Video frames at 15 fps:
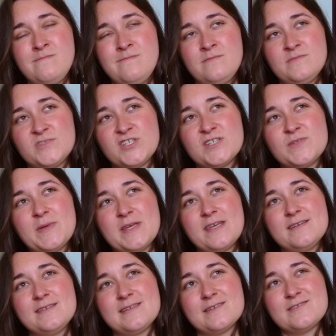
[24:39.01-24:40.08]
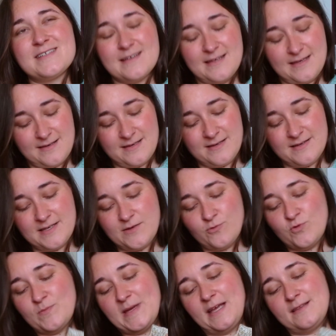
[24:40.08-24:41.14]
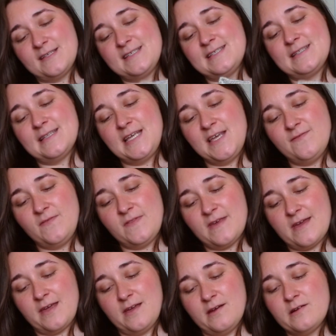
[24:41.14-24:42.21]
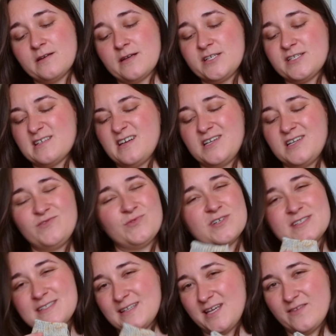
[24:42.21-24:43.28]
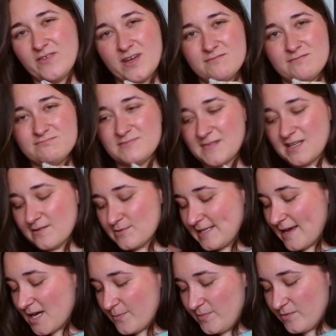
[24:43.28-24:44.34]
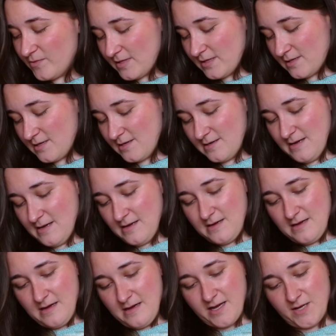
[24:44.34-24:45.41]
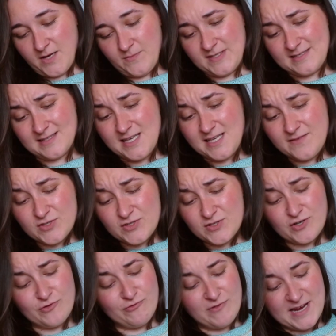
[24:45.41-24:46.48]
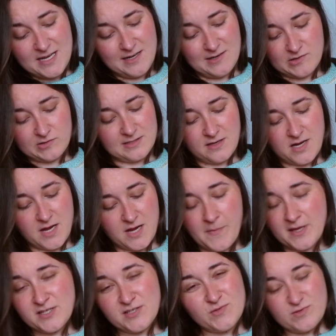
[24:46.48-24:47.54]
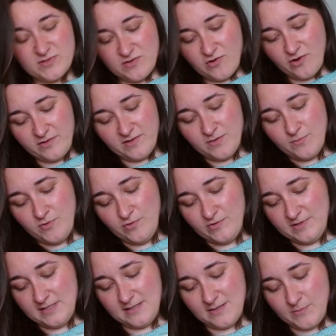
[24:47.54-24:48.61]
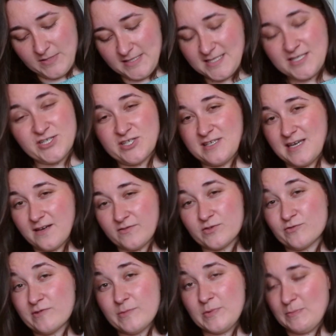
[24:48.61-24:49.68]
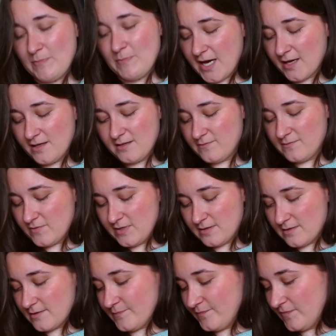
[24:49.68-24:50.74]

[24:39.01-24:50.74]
Just because I was like, it will make the sleeve thicker, and I just kind of wanted to leave it. I was happy with it. The sleeve took a really long time. I just was not in the mood to then potentially have to rip it back and everything.